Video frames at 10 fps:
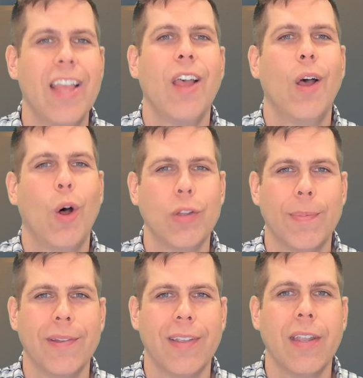
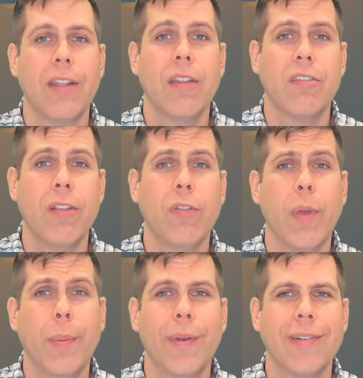Ultimately, the Chief
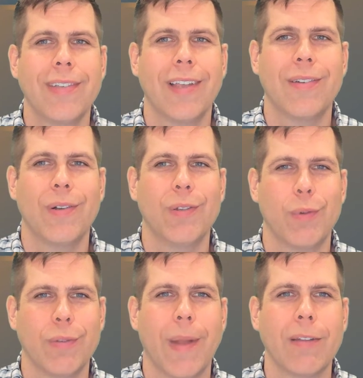Developmental Tester is
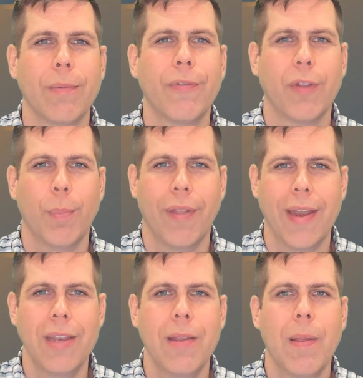responsible for the
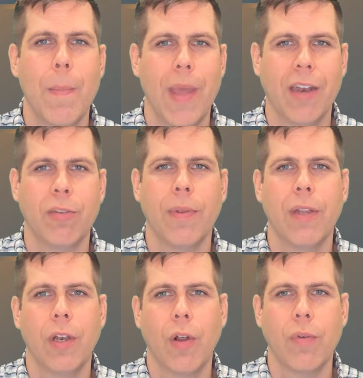planning, management,
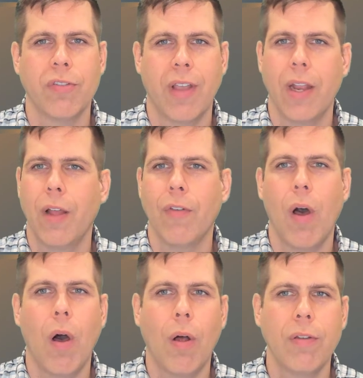and oversight of
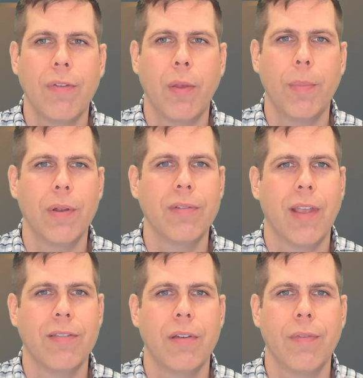all developmental
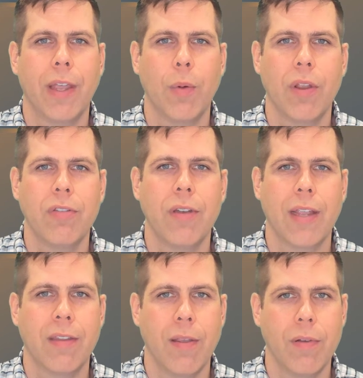test and evaluation
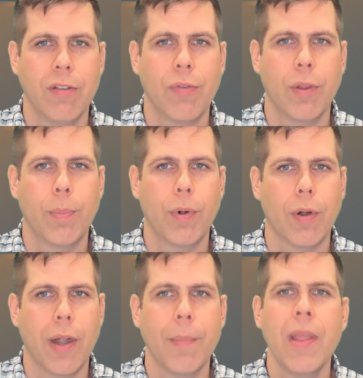activities for the
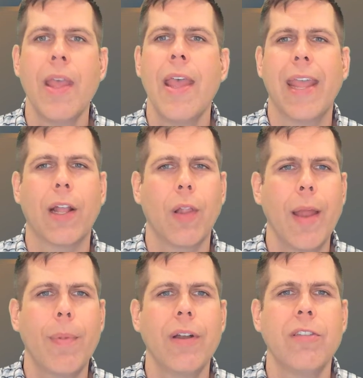program, and
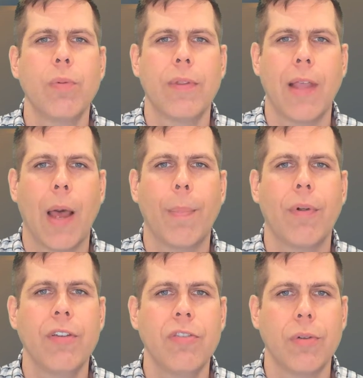collaborates with the
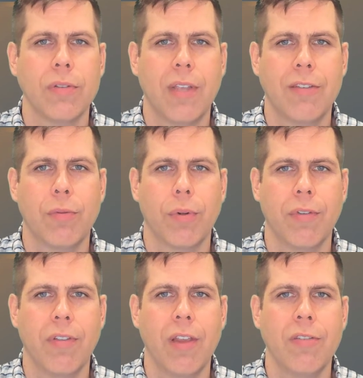Operational Test
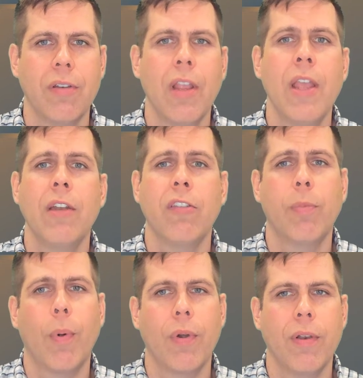Organization to
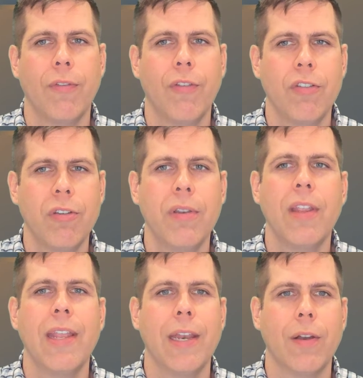support an efficient,
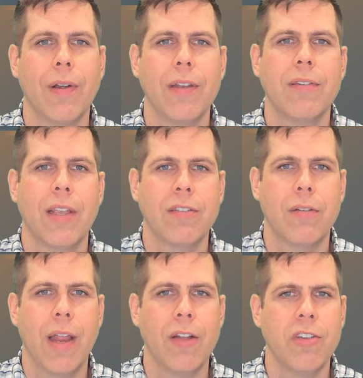integrated test
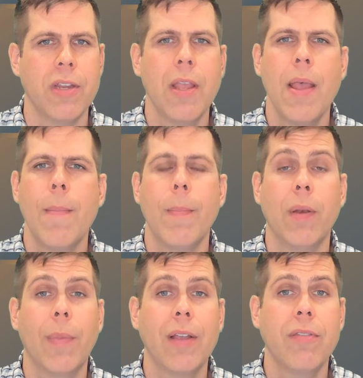strategy,
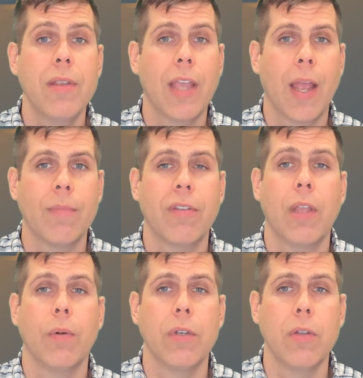minimizing gaps and
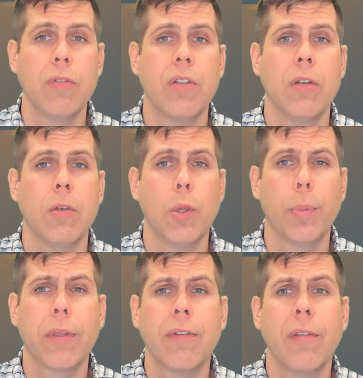reducing
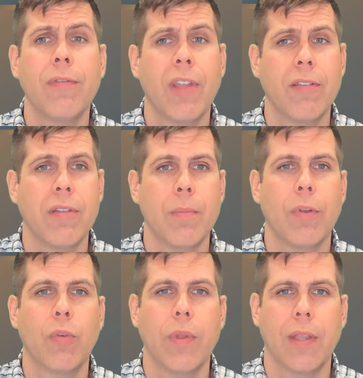duplicative testing
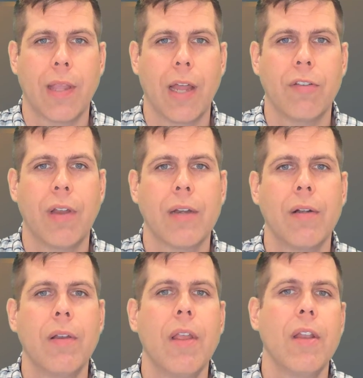between the contractor,
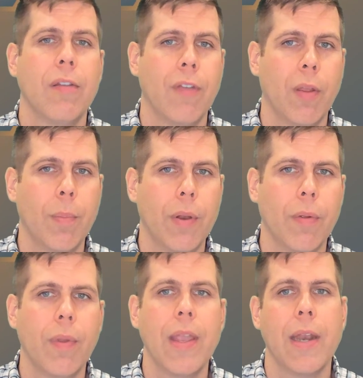
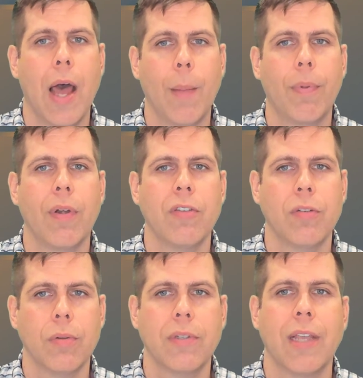developmental, and
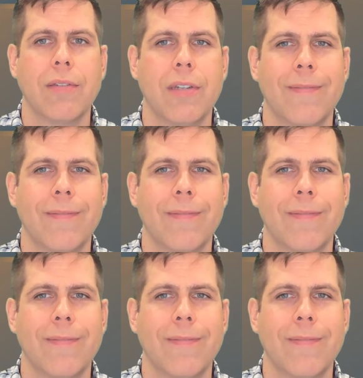operational testing.